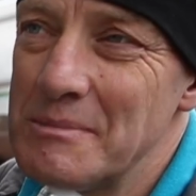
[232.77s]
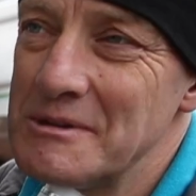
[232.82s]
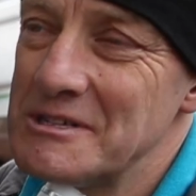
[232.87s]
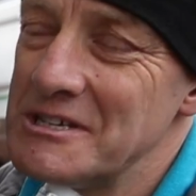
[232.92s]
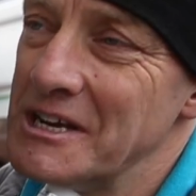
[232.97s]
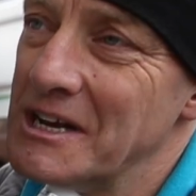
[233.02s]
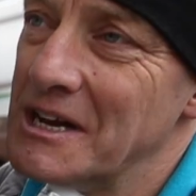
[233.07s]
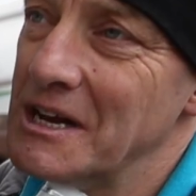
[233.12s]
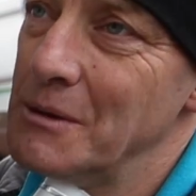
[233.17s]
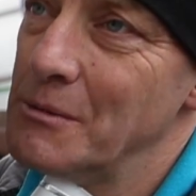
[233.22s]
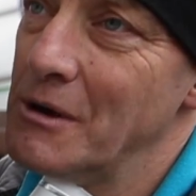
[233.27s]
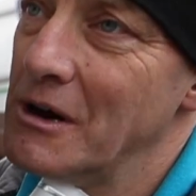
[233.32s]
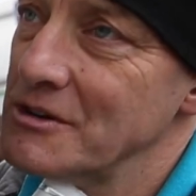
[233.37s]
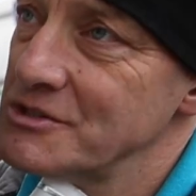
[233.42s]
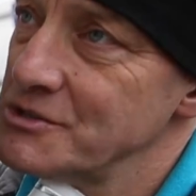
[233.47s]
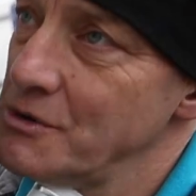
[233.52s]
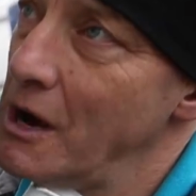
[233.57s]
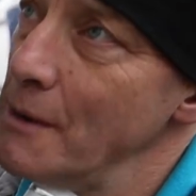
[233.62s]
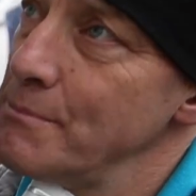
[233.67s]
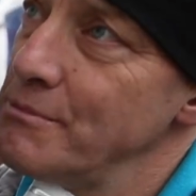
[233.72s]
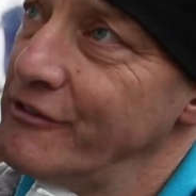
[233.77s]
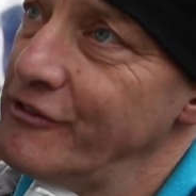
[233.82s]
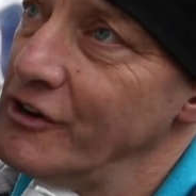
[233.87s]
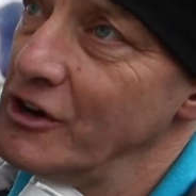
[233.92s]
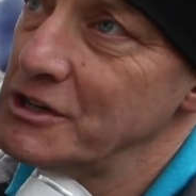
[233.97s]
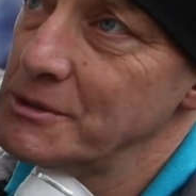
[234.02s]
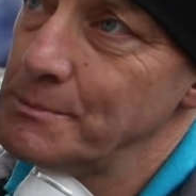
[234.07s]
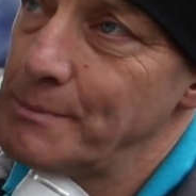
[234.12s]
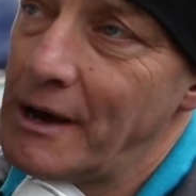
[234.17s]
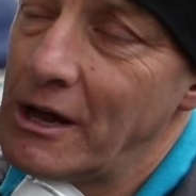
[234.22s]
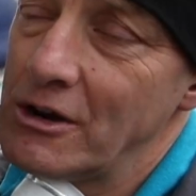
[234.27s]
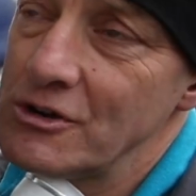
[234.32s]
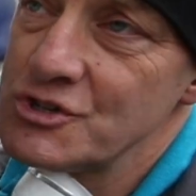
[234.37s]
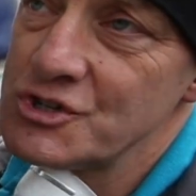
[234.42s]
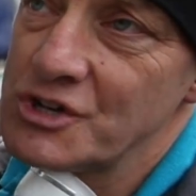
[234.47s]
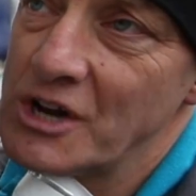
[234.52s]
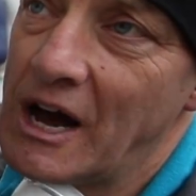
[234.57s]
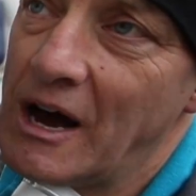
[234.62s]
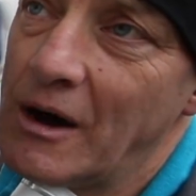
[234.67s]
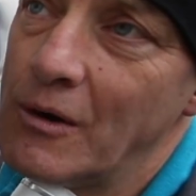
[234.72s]
particularly well. So I prefer to polish
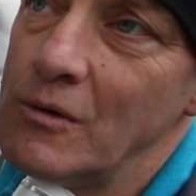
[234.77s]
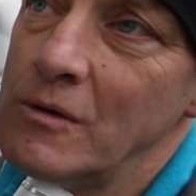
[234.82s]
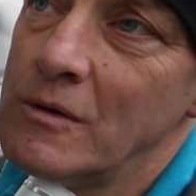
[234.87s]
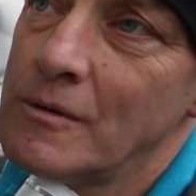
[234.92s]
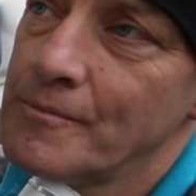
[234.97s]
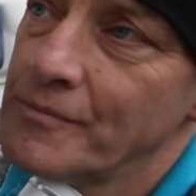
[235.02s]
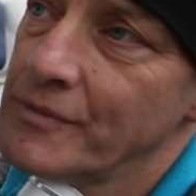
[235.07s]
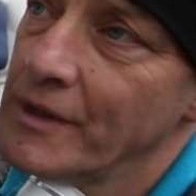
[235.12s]
the hull.